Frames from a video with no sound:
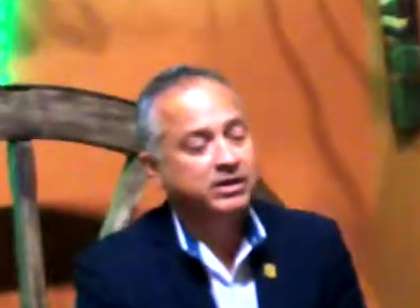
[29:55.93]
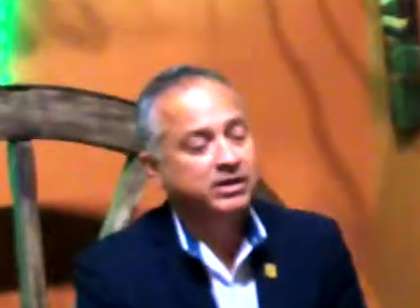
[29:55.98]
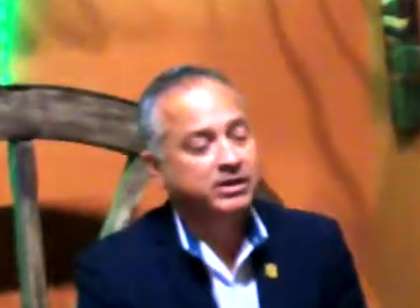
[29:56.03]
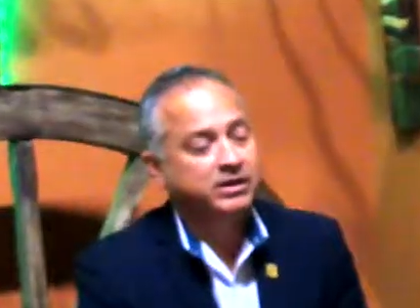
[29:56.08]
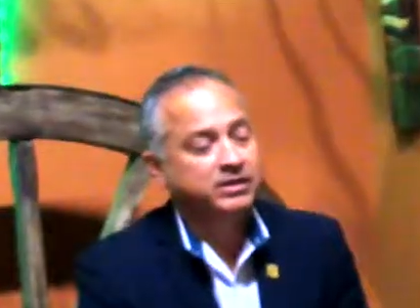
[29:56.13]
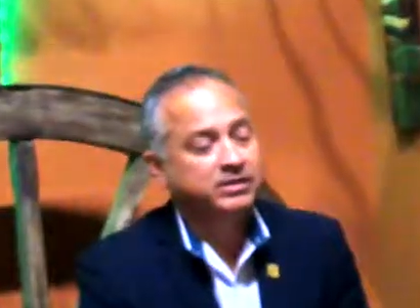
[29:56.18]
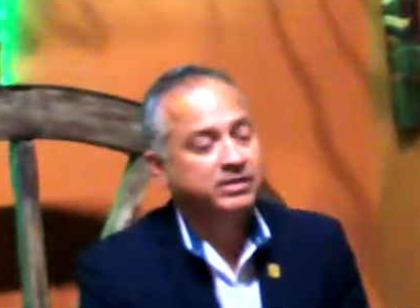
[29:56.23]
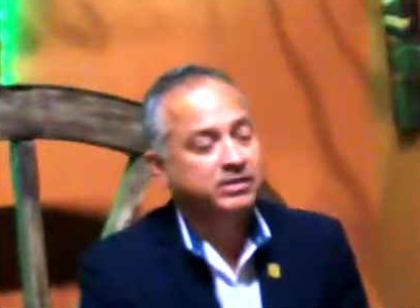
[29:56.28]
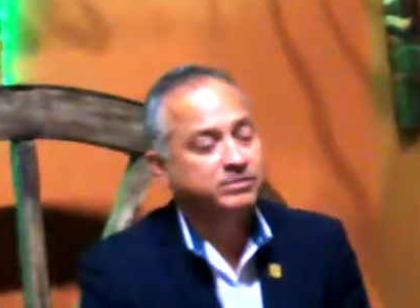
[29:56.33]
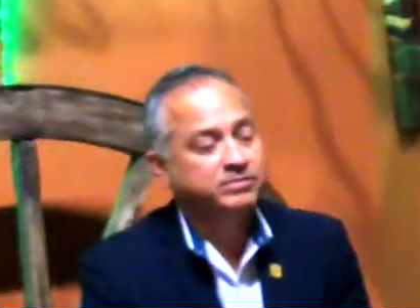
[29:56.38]

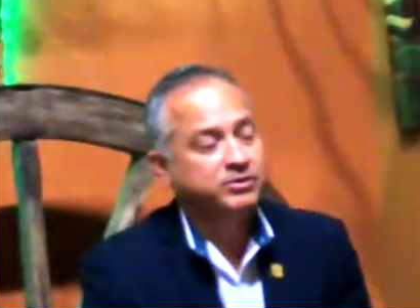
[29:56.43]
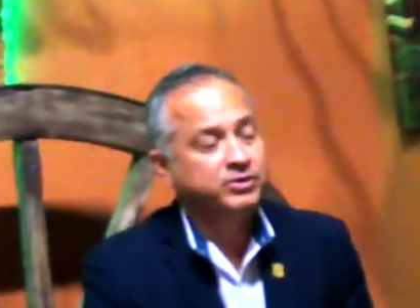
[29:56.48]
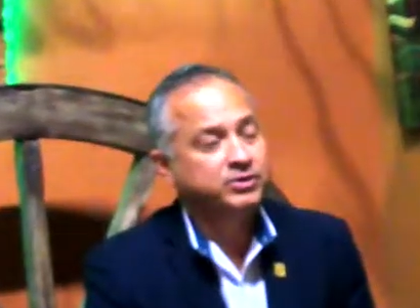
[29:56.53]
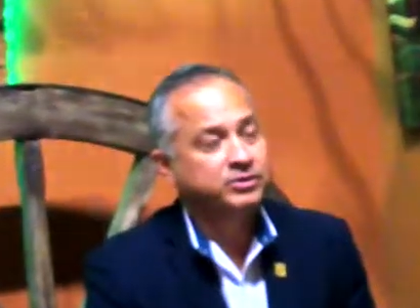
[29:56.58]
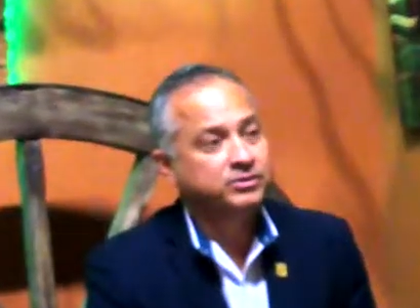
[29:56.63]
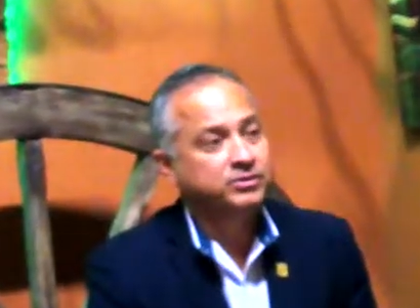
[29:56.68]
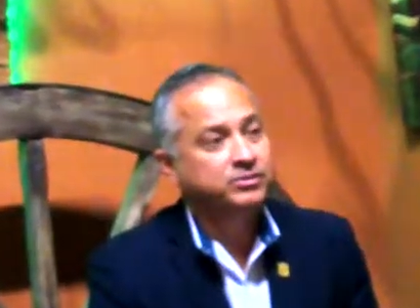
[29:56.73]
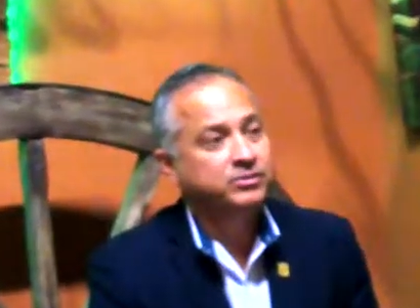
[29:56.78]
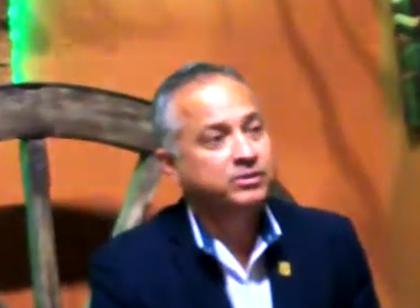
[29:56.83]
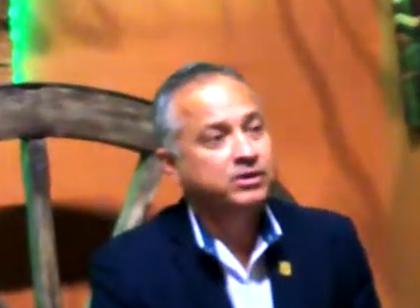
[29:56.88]
letting them
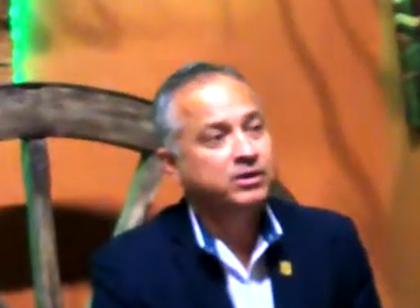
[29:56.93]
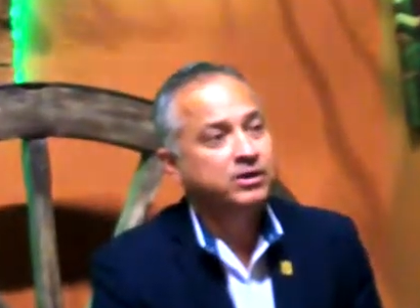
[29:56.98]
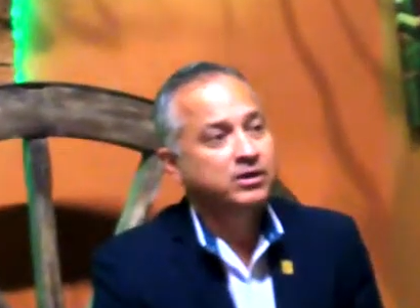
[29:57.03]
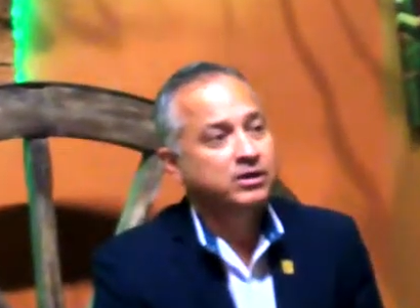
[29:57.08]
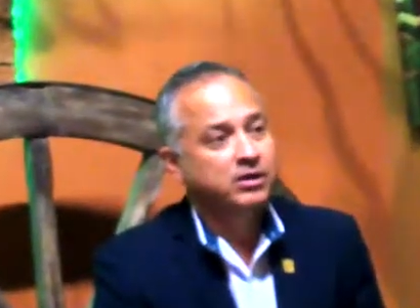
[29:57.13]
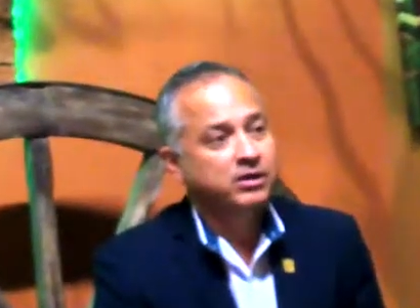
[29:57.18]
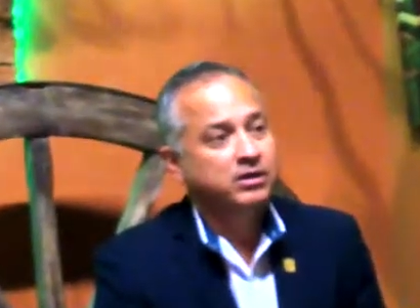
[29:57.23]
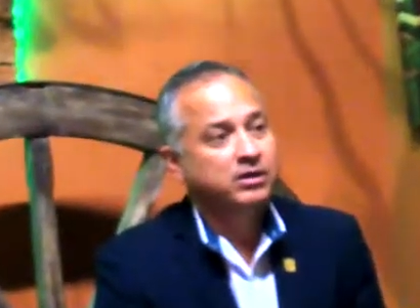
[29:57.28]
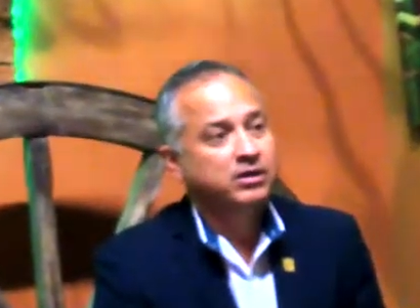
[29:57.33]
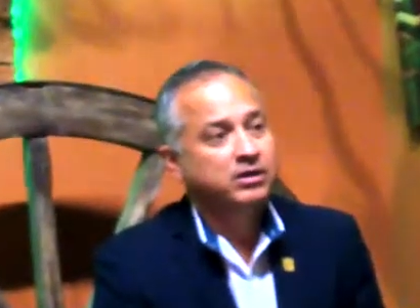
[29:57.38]
do
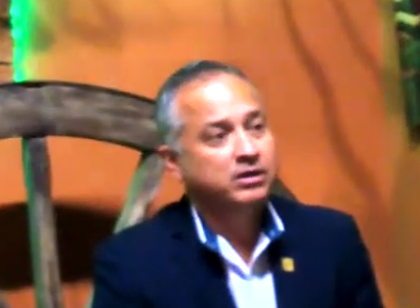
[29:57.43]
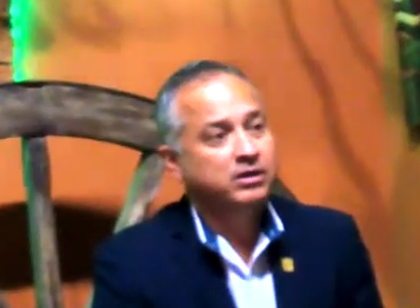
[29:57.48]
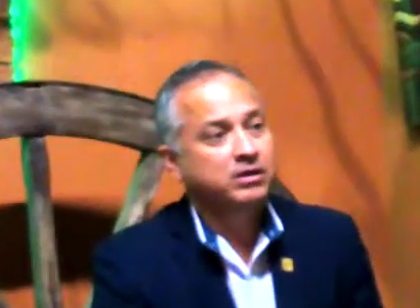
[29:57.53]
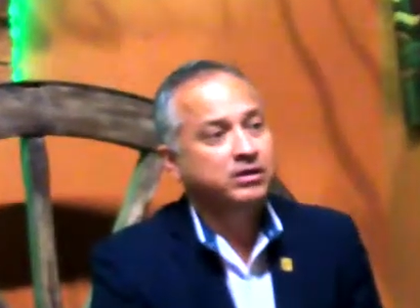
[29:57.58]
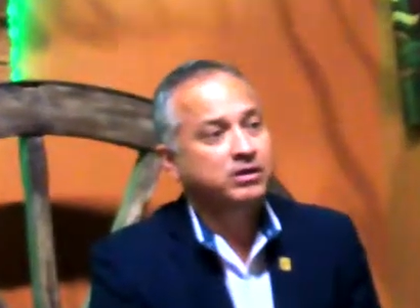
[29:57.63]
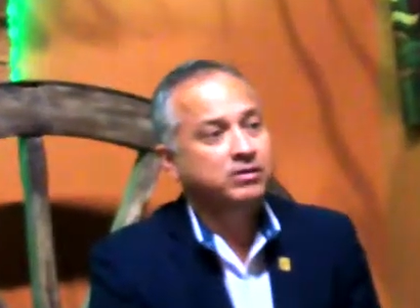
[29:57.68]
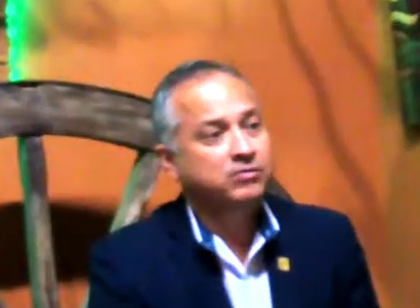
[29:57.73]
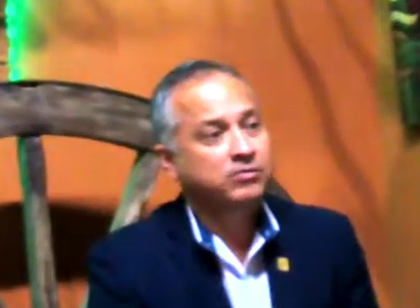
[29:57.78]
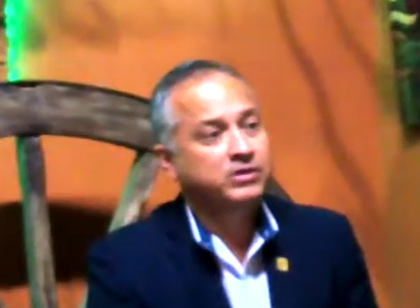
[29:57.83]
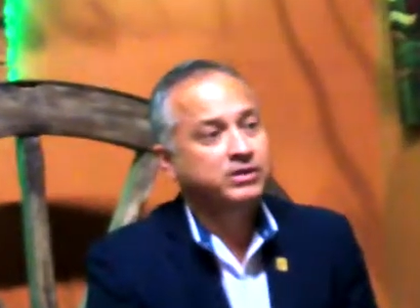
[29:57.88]

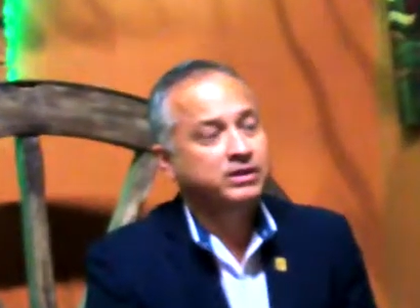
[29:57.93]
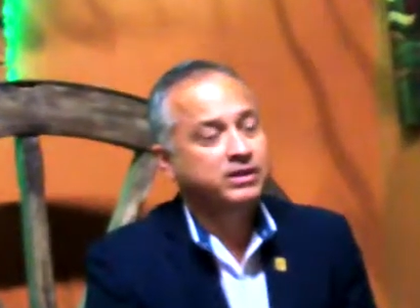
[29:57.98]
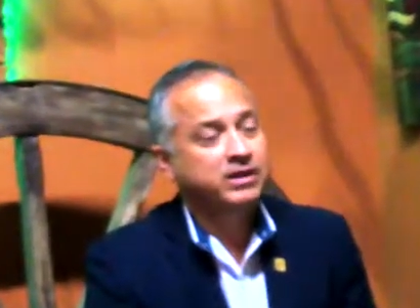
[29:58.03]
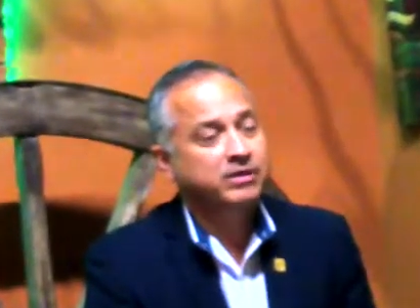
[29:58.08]
what